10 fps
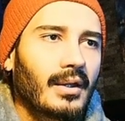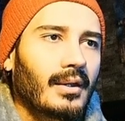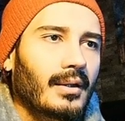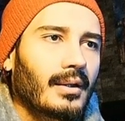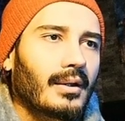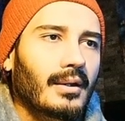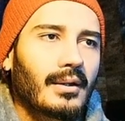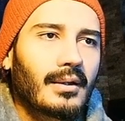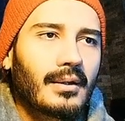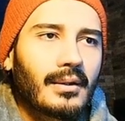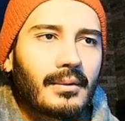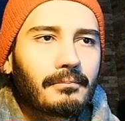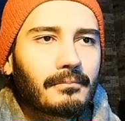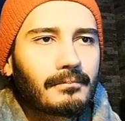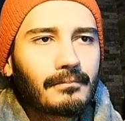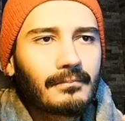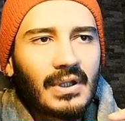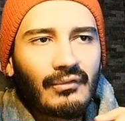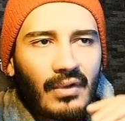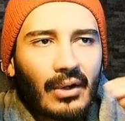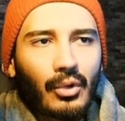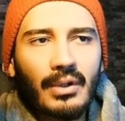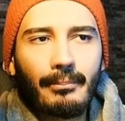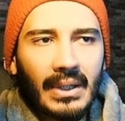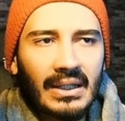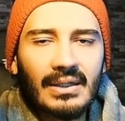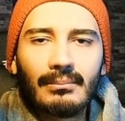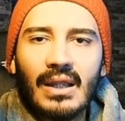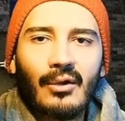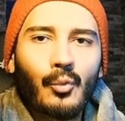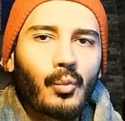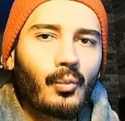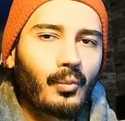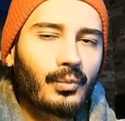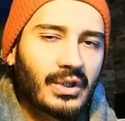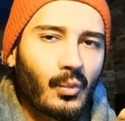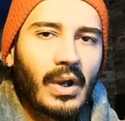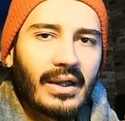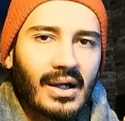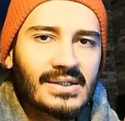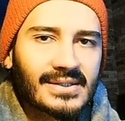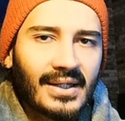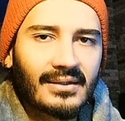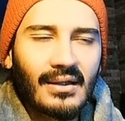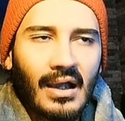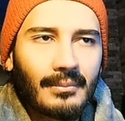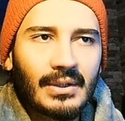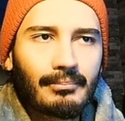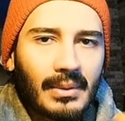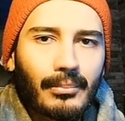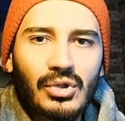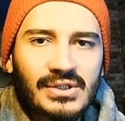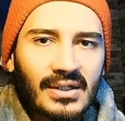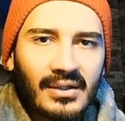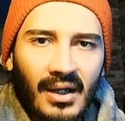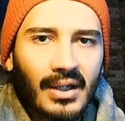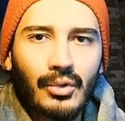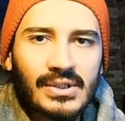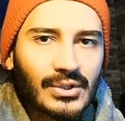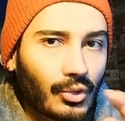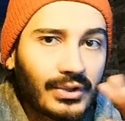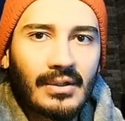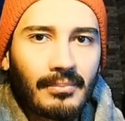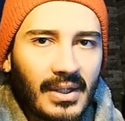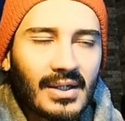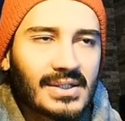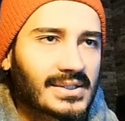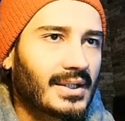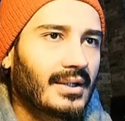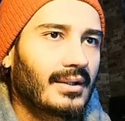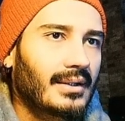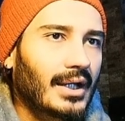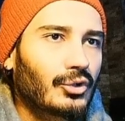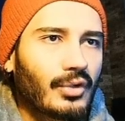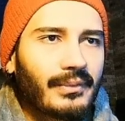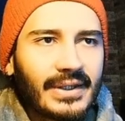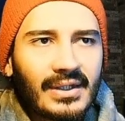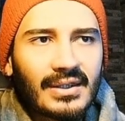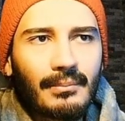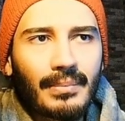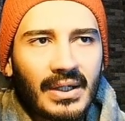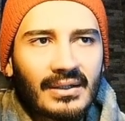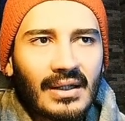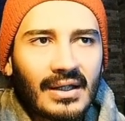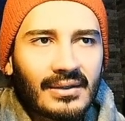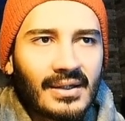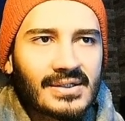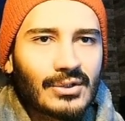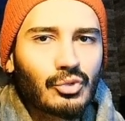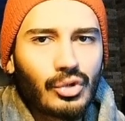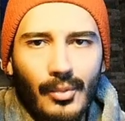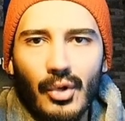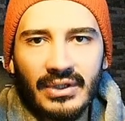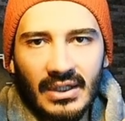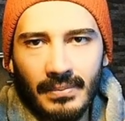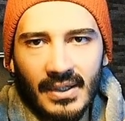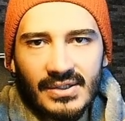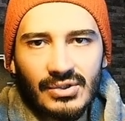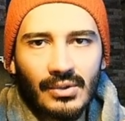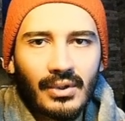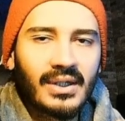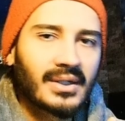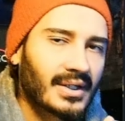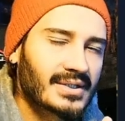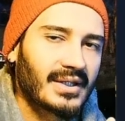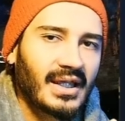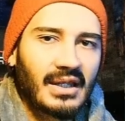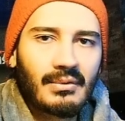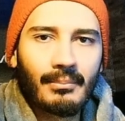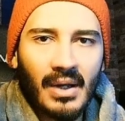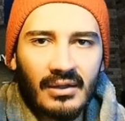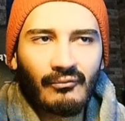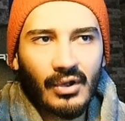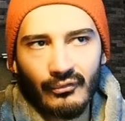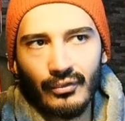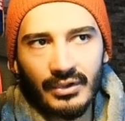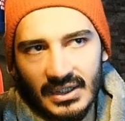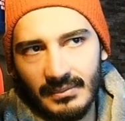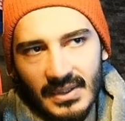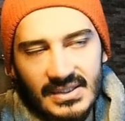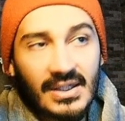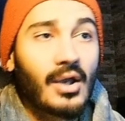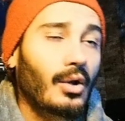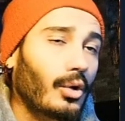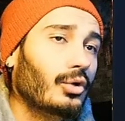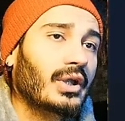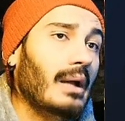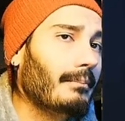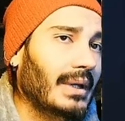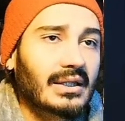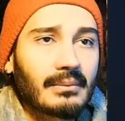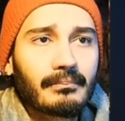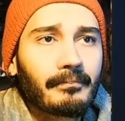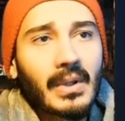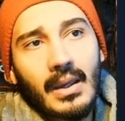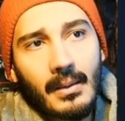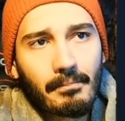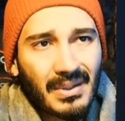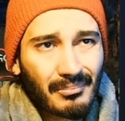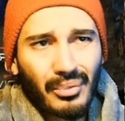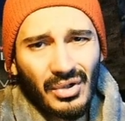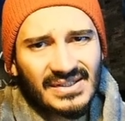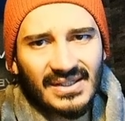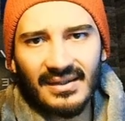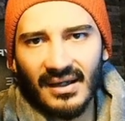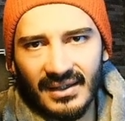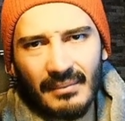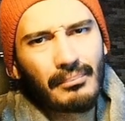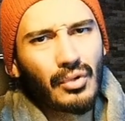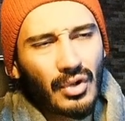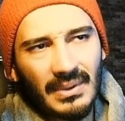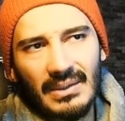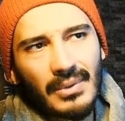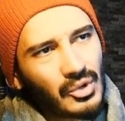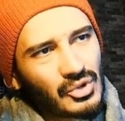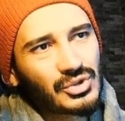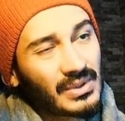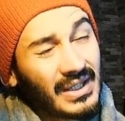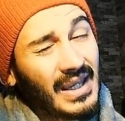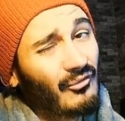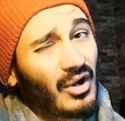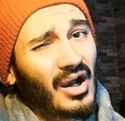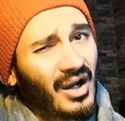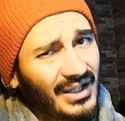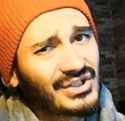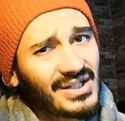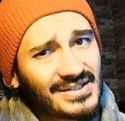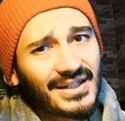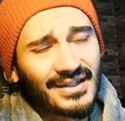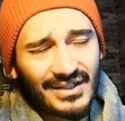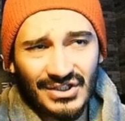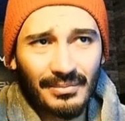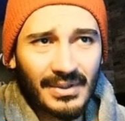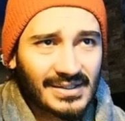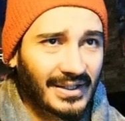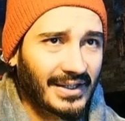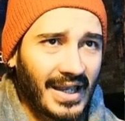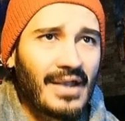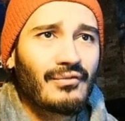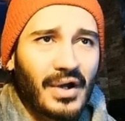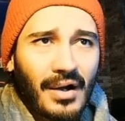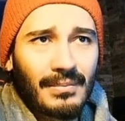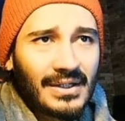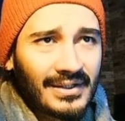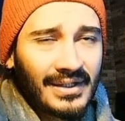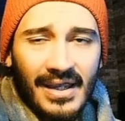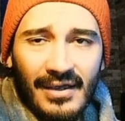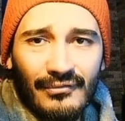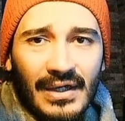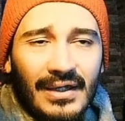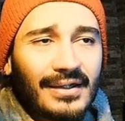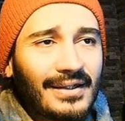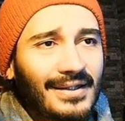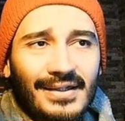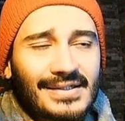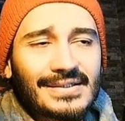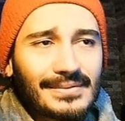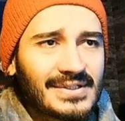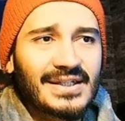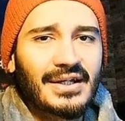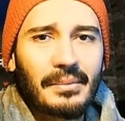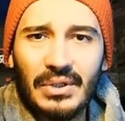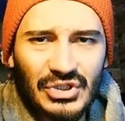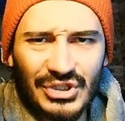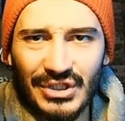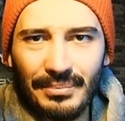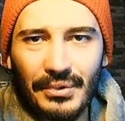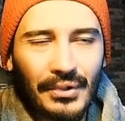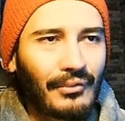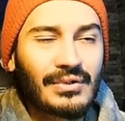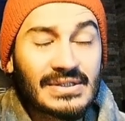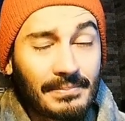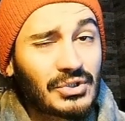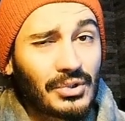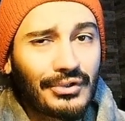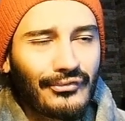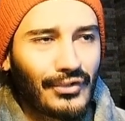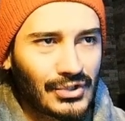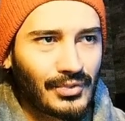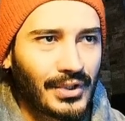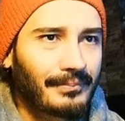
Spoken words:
if you are gonna build him like the way I say it, I mean pinpoint set, high accuracy, no DPS, then you will need to bring like there is a 2 more DPS, so in case the enemy ban one of your DPS. Or you can build him pinpoint set again probably, because he have a high chance to get a ship, guys. Like every ability he have is screaming ship, especially on the first one.